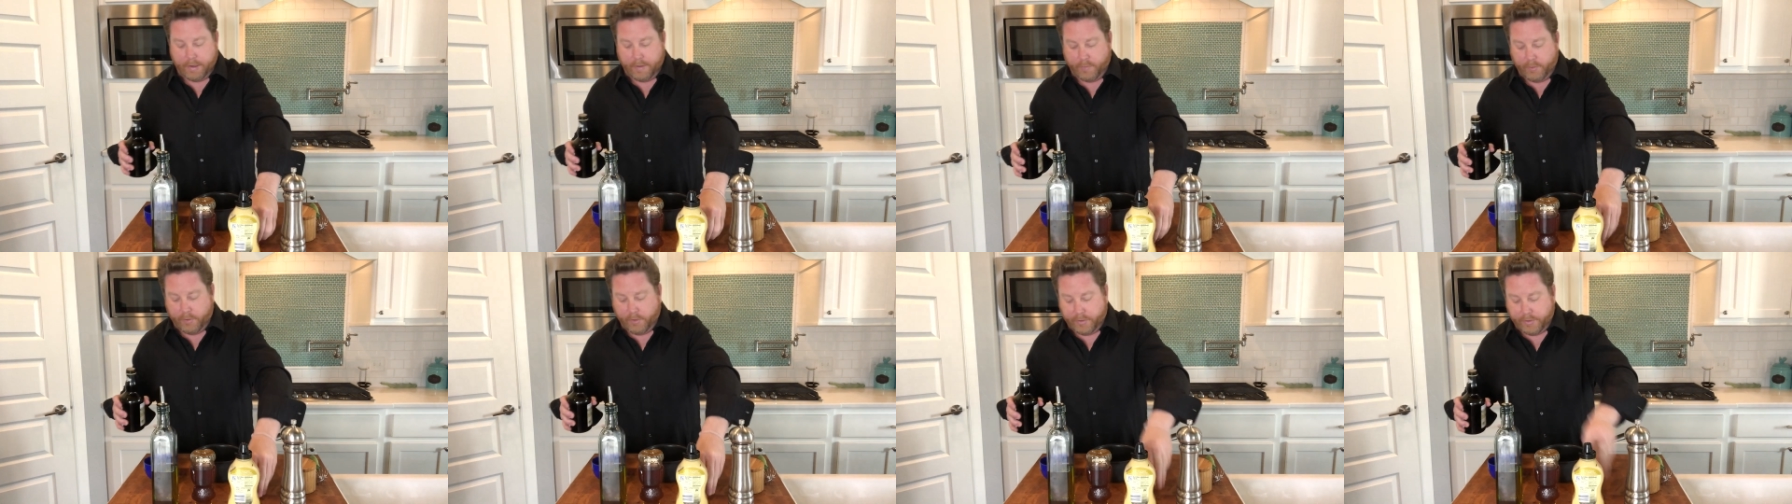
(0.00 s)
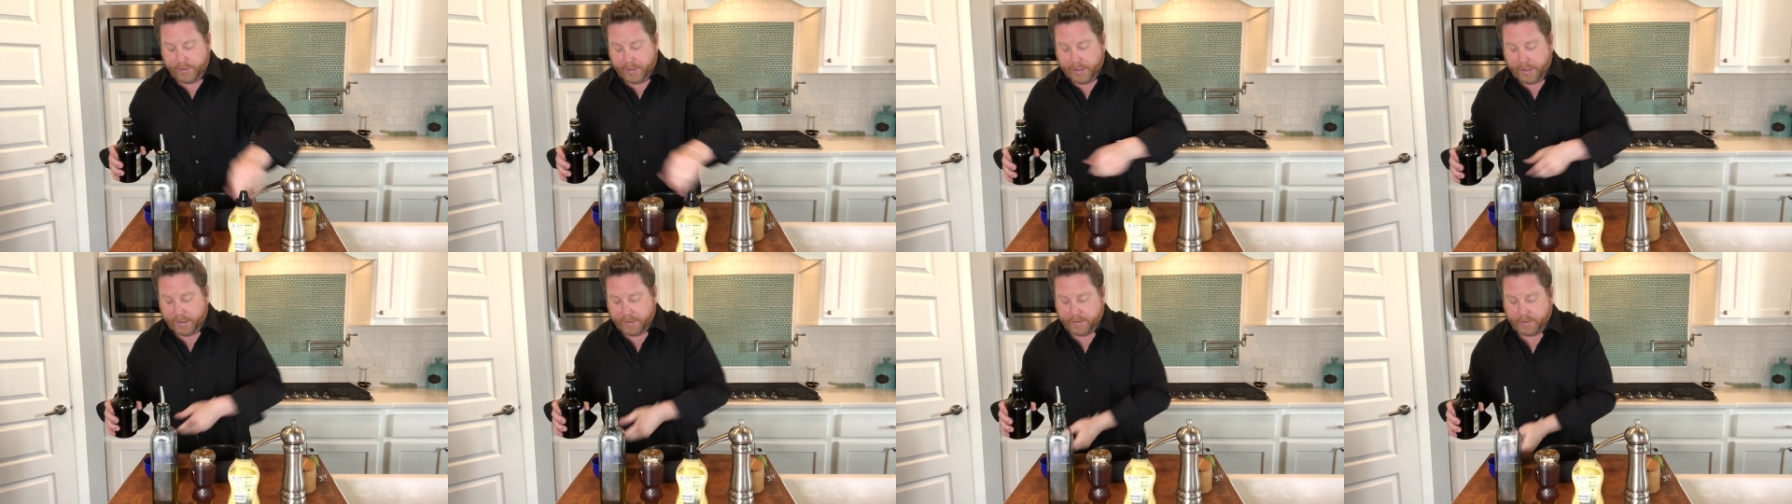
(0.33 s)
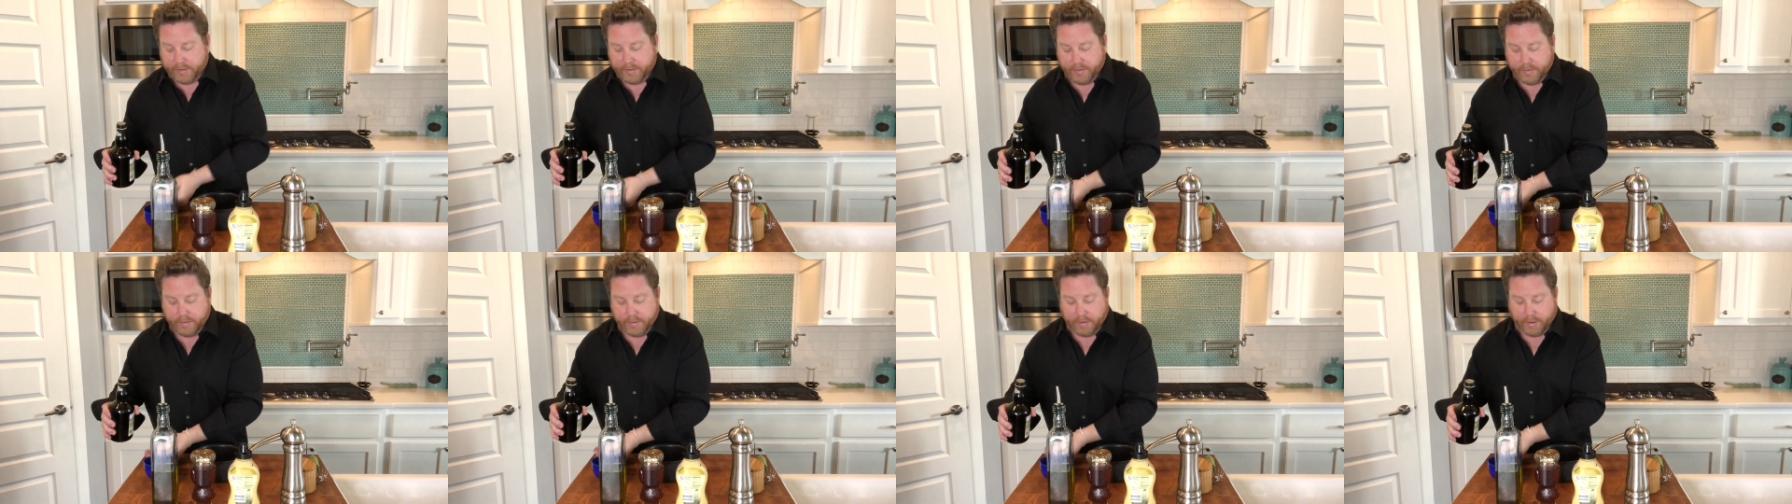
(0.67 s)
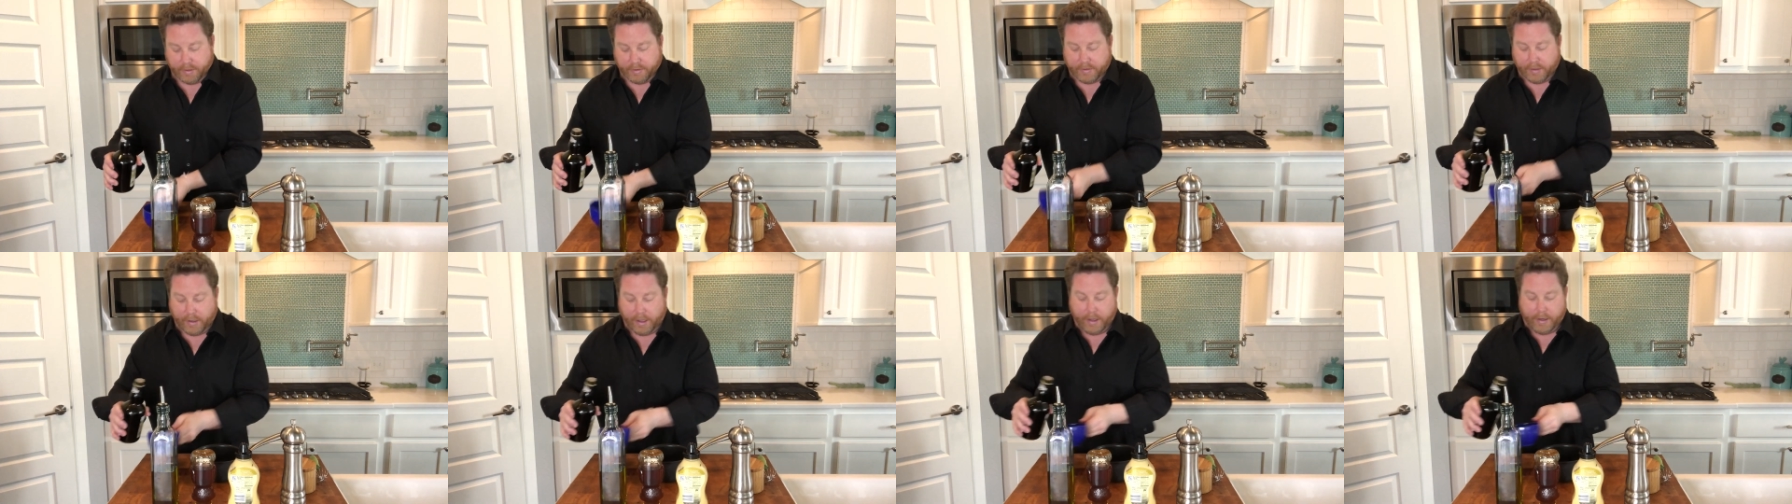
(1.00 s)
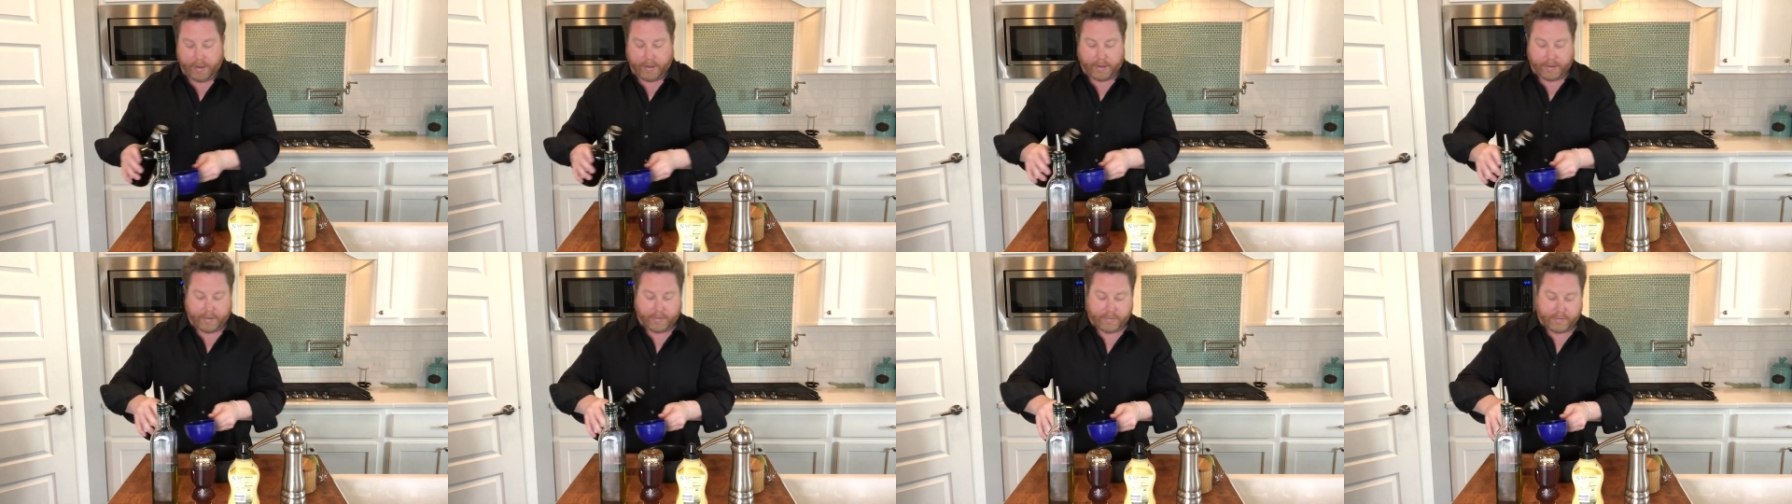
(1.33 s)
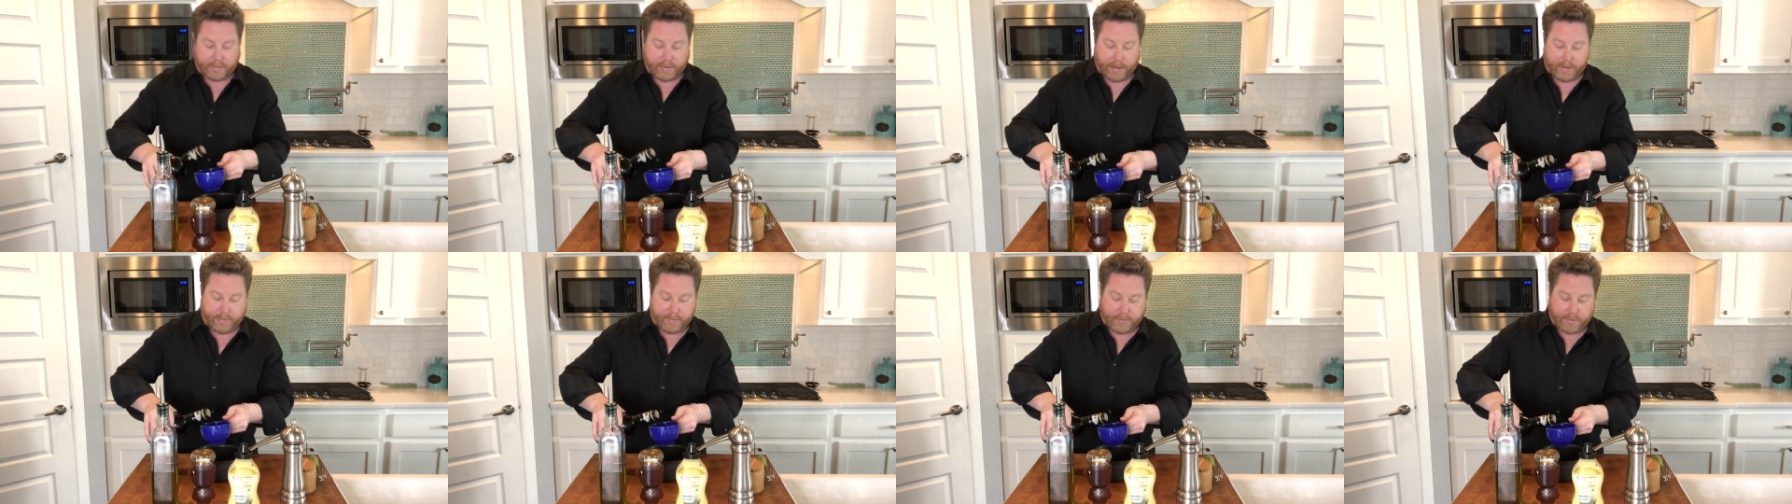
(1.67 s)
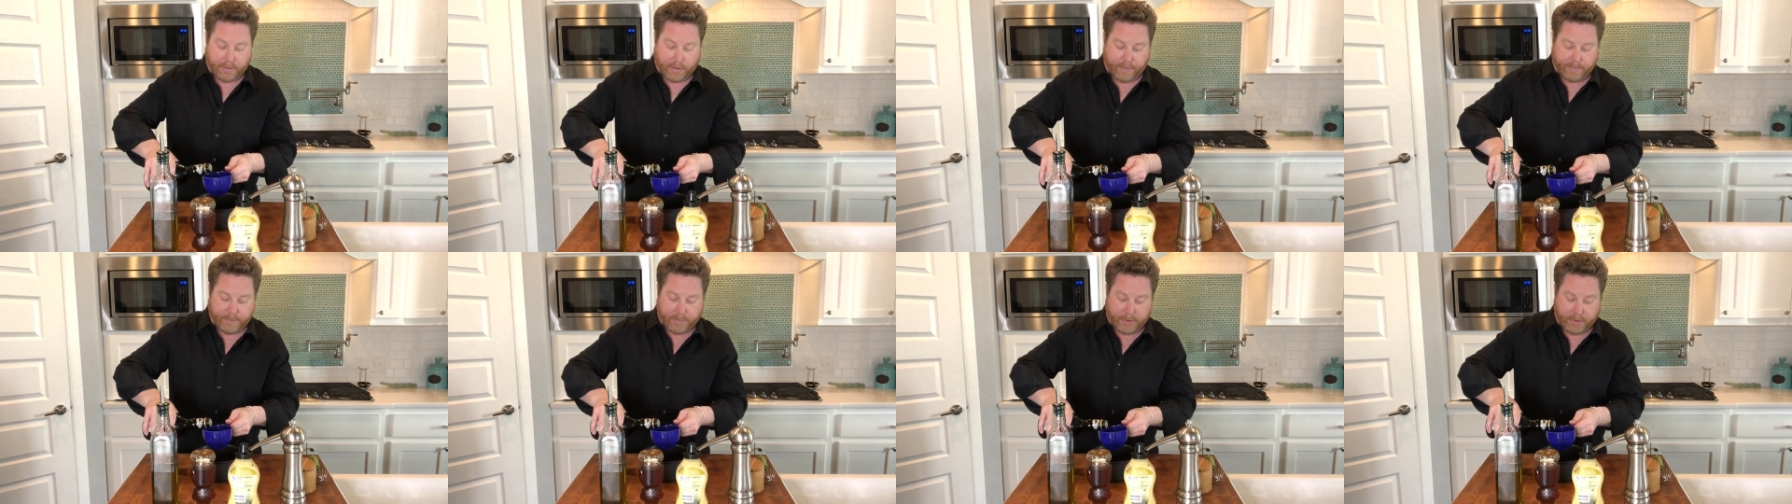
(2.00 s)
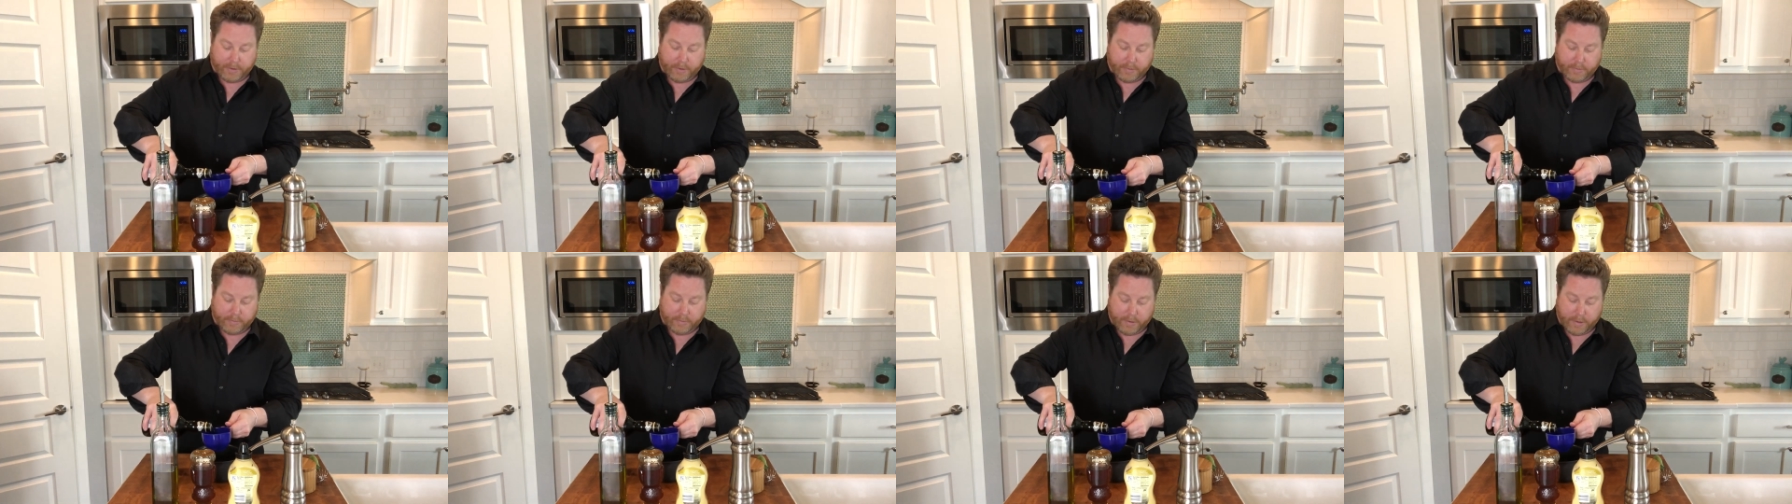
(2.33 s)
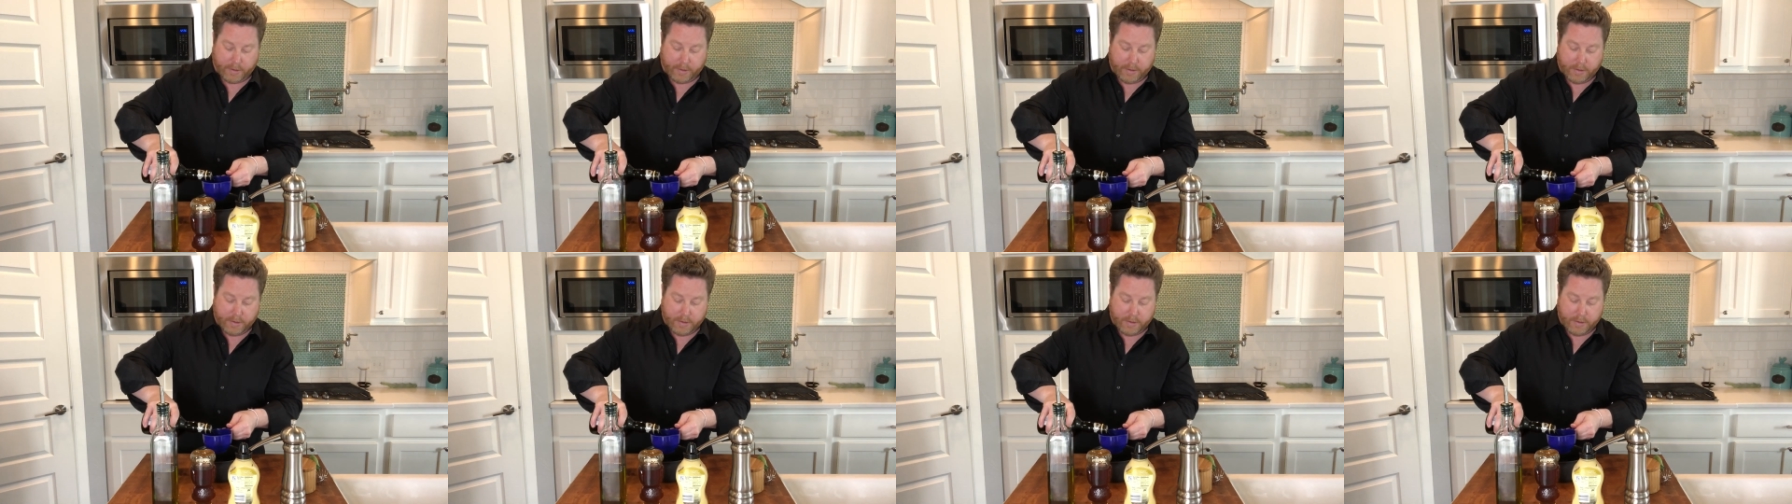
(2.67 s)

We don't need a ton of this stuff, so I'm going to use a...